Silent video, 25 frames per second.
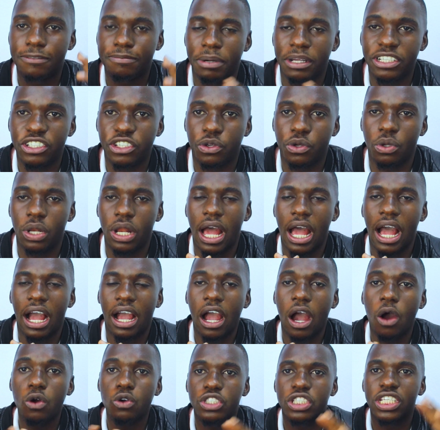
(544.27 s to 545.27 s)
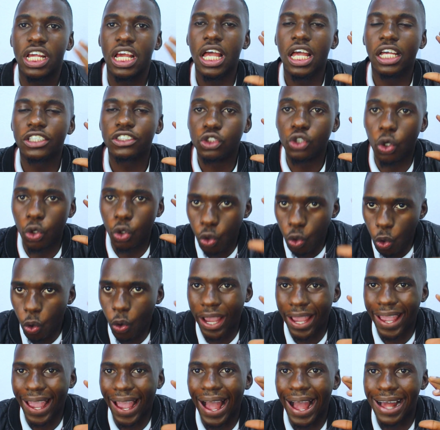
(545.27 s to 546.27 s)
this particular account, so
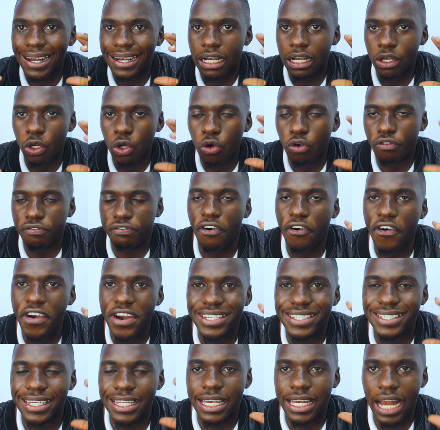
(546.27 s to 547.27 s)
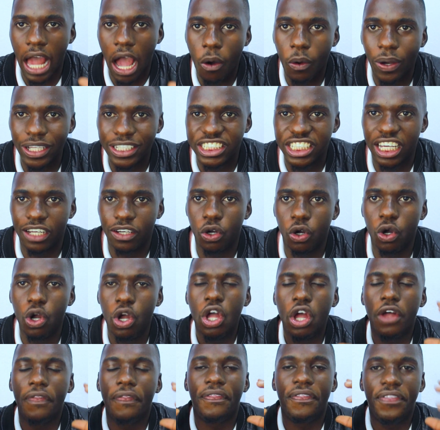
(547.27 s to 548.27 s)
look for it in our
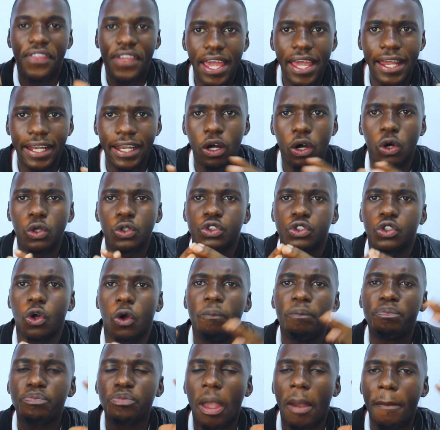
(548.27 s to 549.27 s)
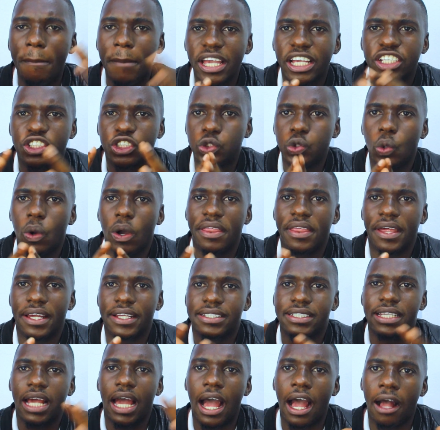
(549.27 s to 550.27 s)
channel. Then also make sure
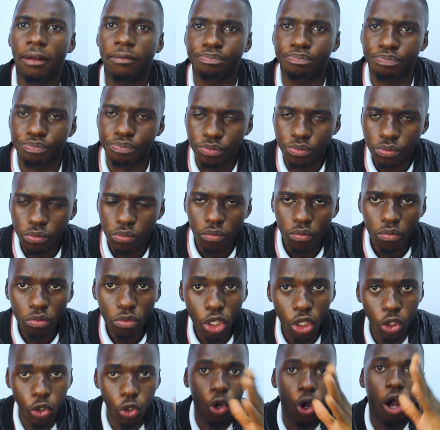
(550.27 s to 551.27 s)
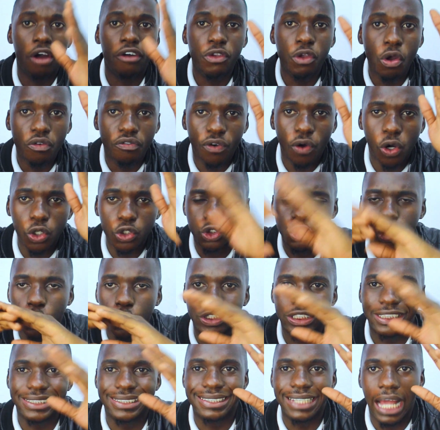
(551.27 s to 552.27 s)
that you've
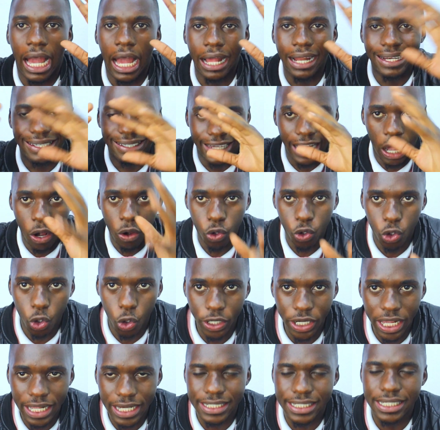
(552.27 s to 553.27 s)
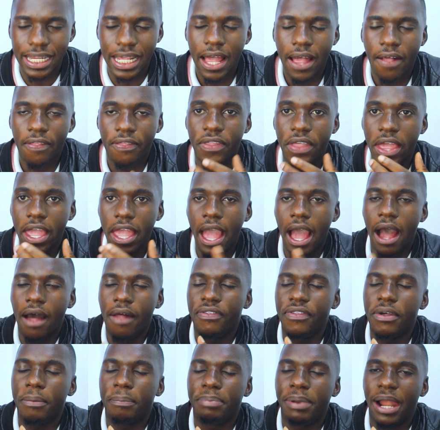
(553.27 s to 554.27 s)
also downloaded
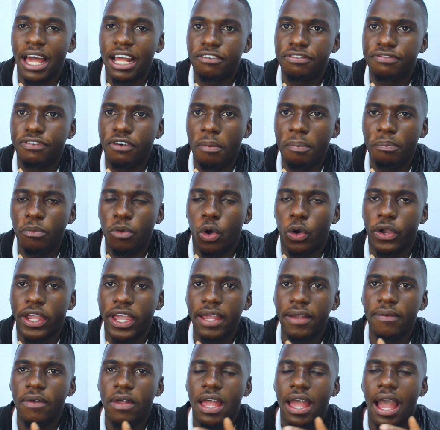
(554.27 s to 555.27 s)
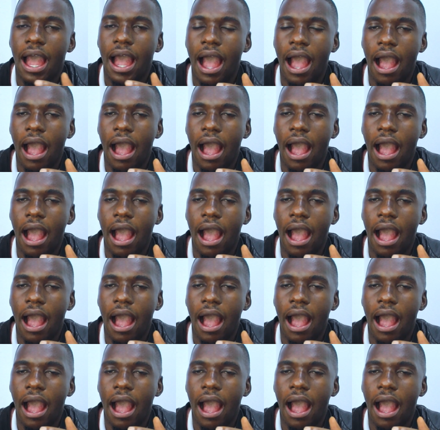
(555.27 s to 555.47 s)
the platform, okay,